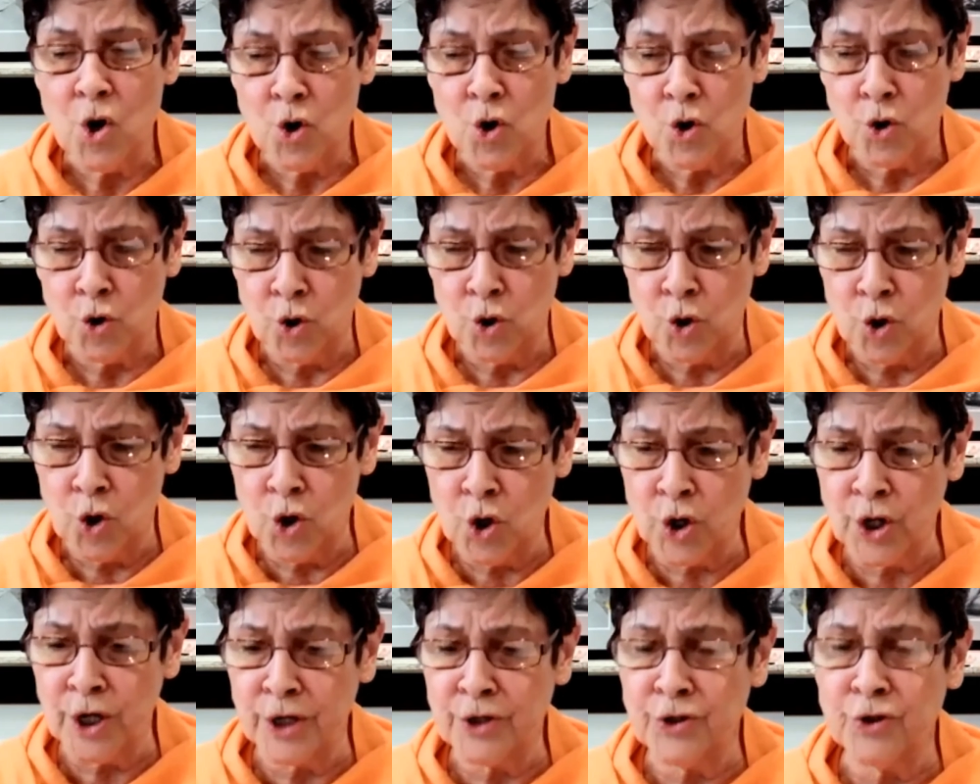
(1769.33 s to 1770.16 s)

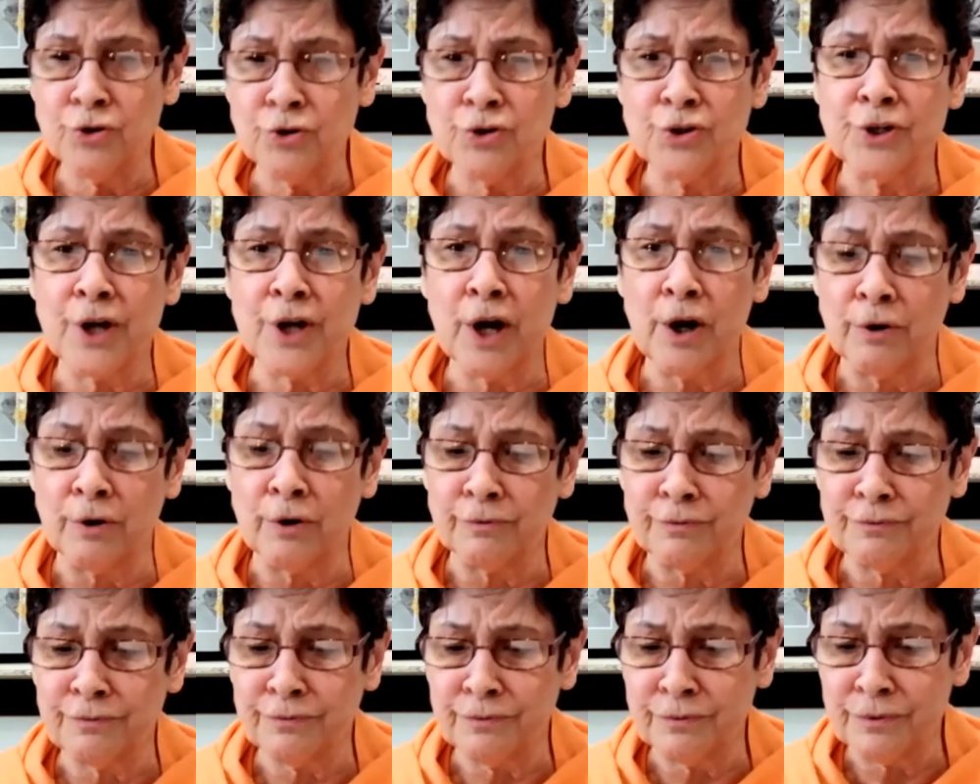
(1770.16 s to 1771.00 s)
"Look at
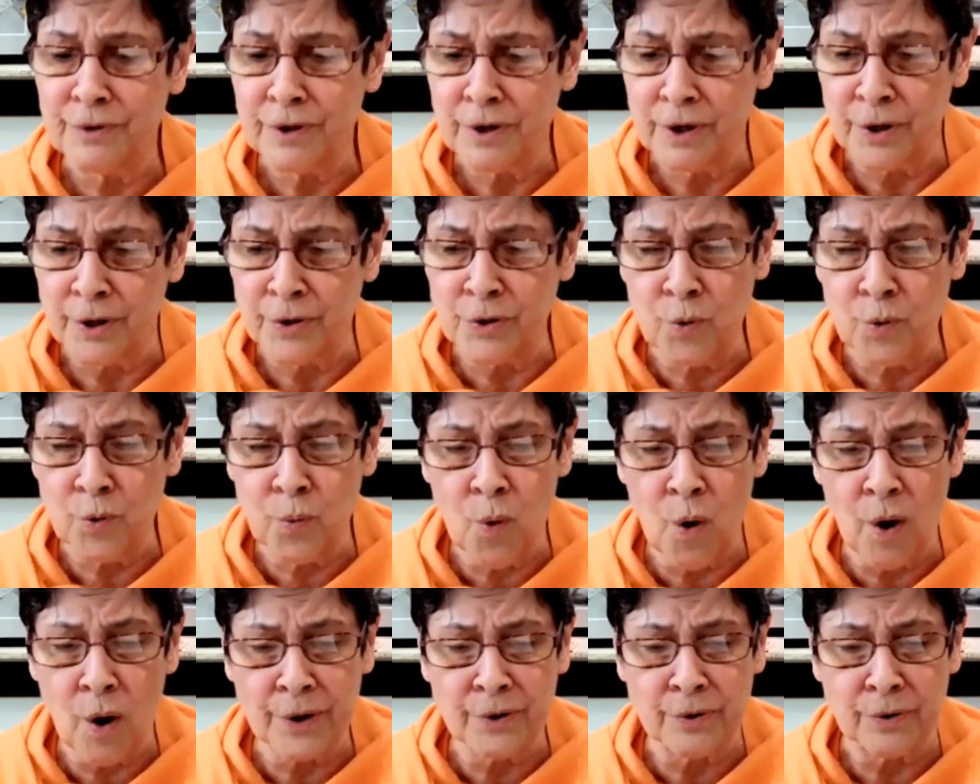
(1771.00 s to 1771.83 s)
yourself in the
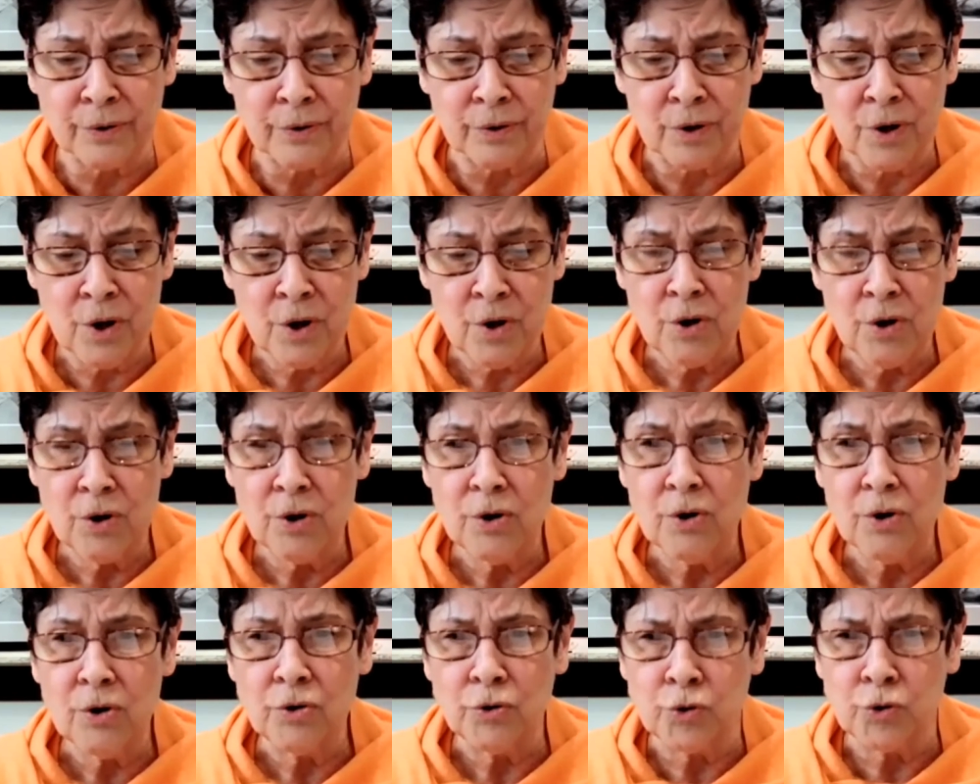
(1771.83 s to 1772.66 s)
water.
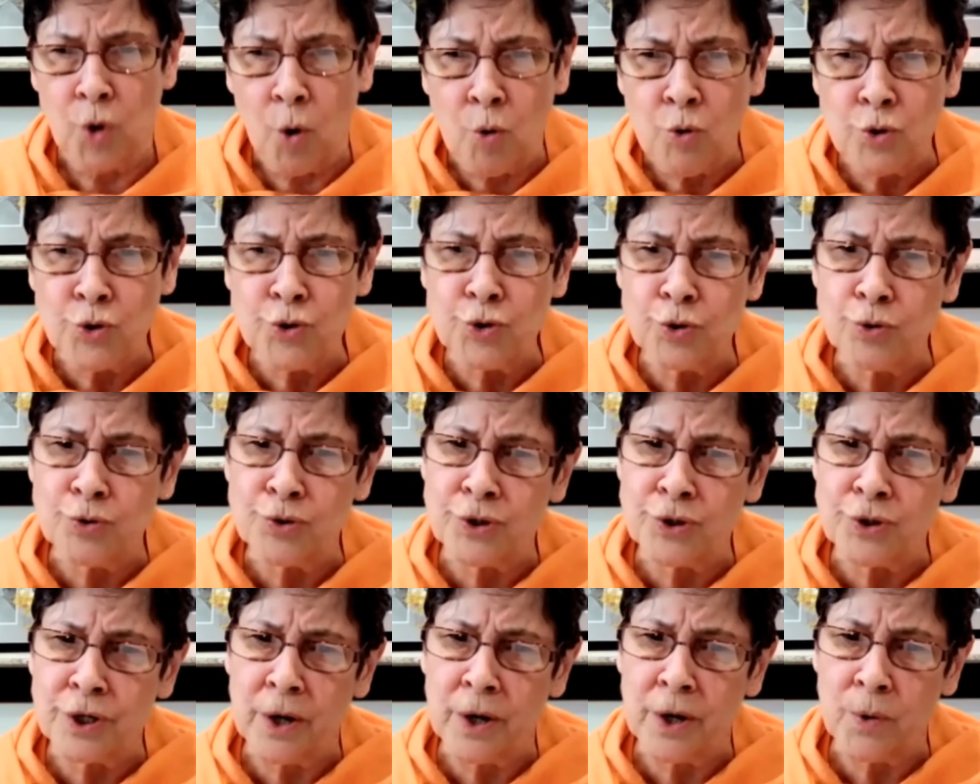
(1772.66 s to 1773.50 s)
Don't you
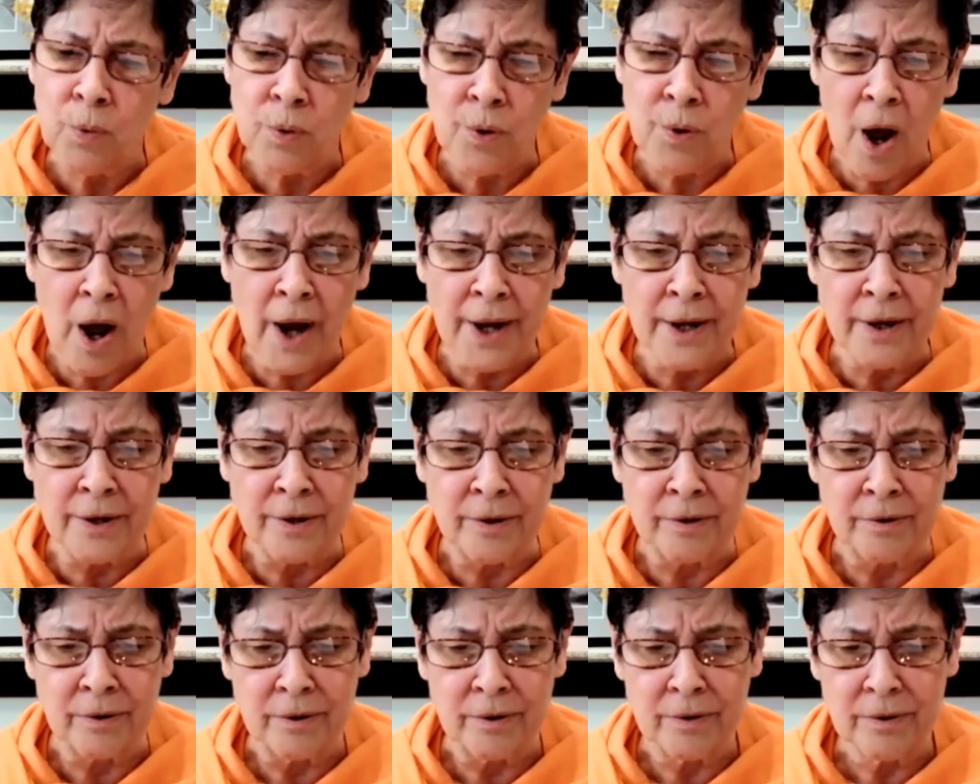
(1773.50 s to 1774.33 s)
see a
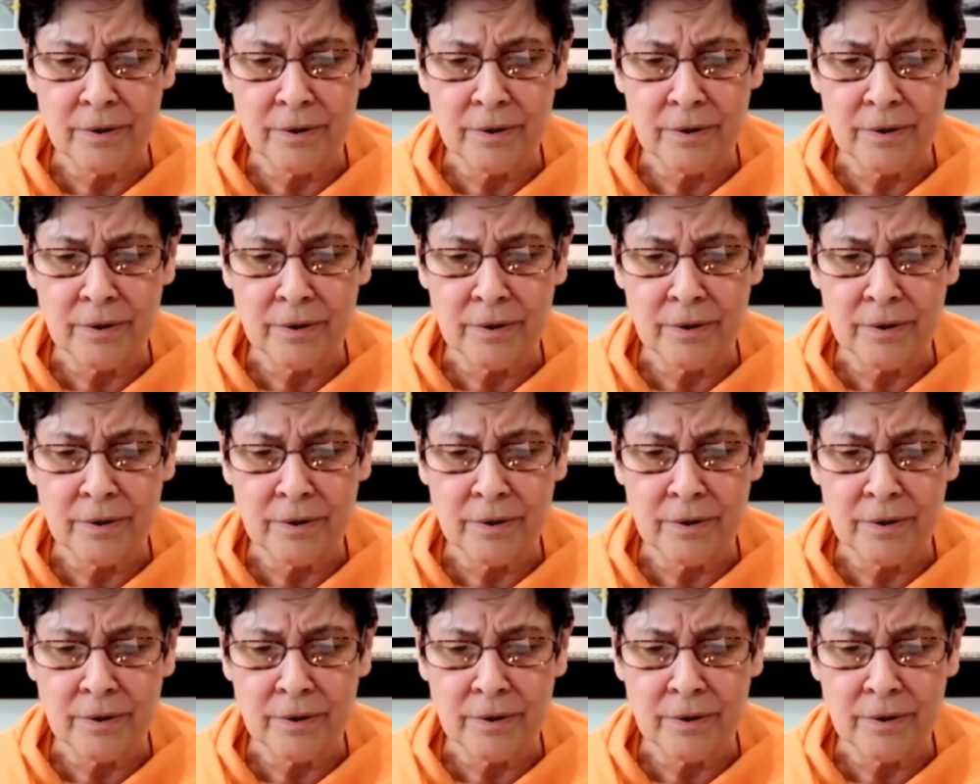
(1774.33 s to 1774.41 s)
lion?